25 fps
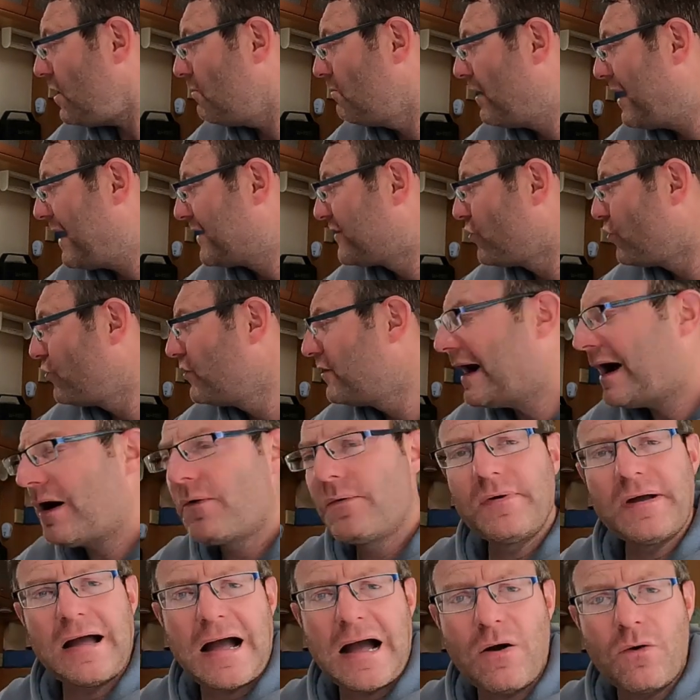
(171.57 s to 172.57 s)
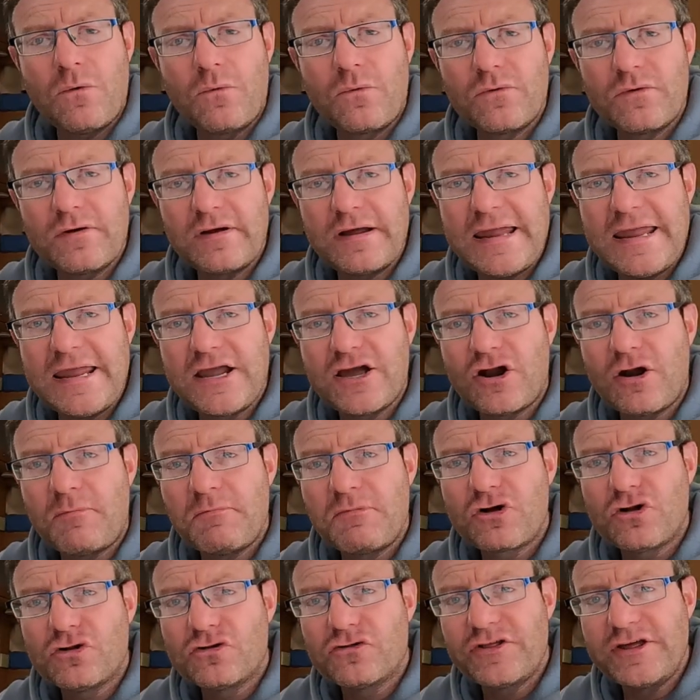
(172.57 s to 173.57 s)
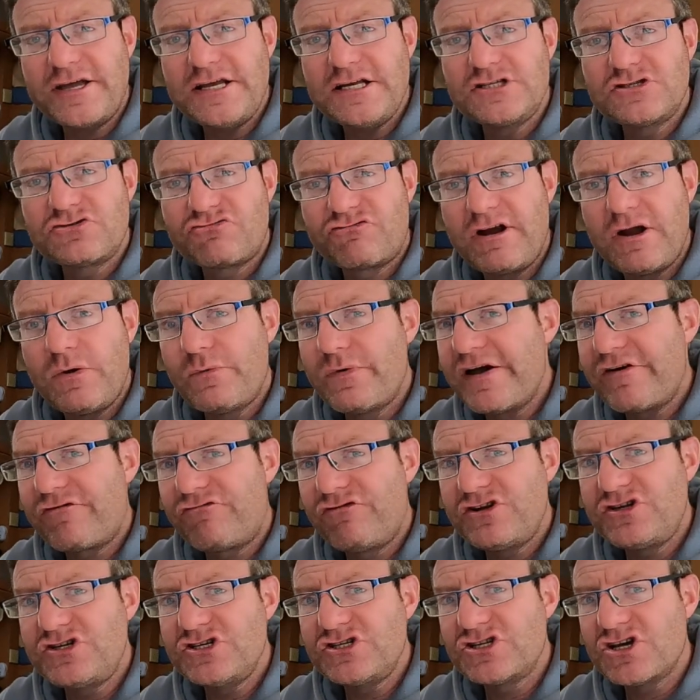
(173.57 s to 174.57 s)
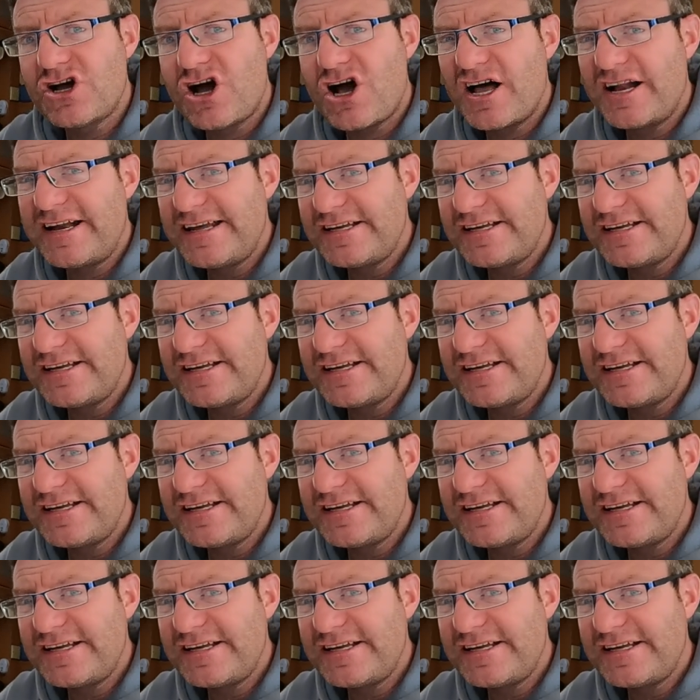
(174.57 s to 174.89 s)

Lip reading: But I don't know how economical these three-way fridges are.